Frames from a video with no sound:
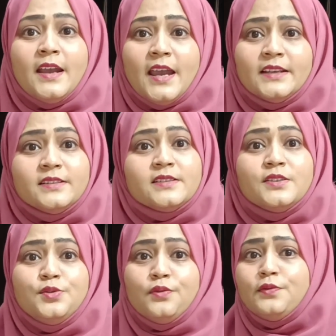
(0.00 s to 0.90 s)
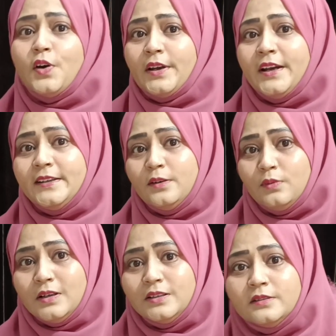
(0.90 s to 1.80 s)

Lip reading: Hence, you forget the word.